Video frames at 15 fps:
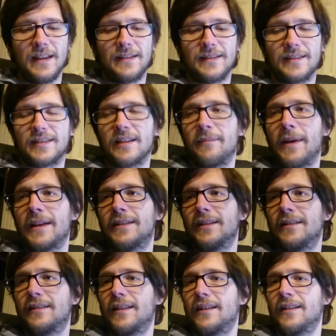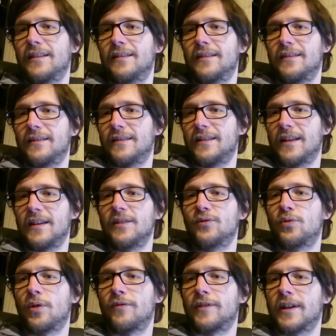the cinematic, the the
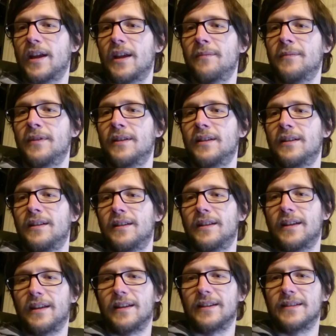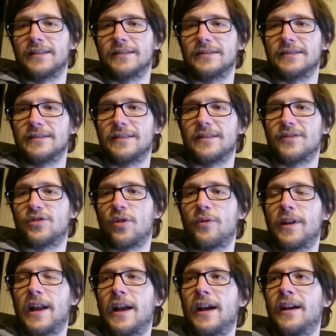intro of the game, uh, show
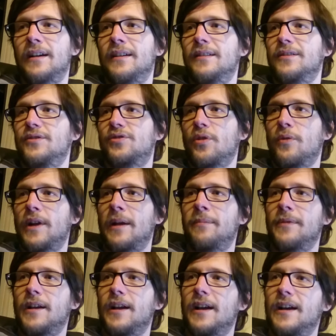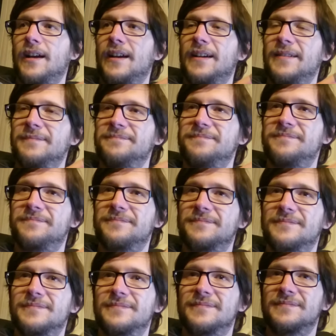it a uh, show it up a, um,
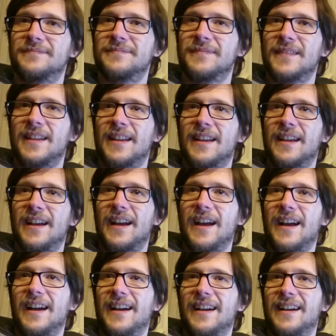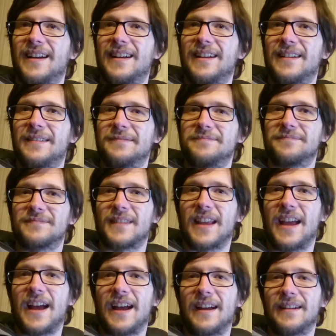uh,
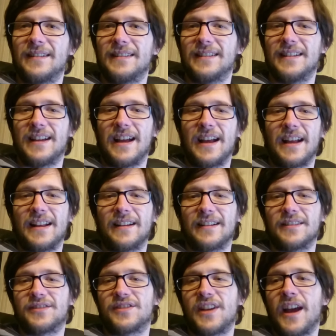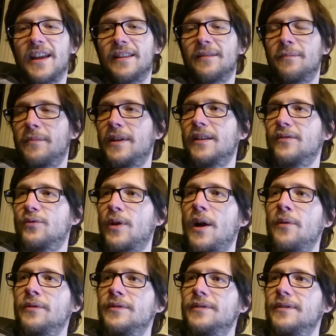uh, a, a, child being
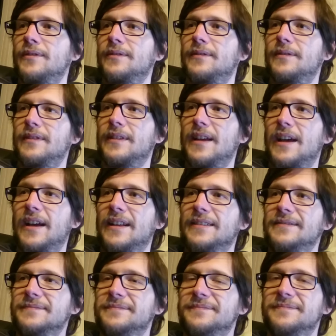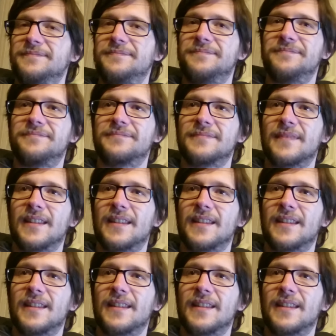drowned and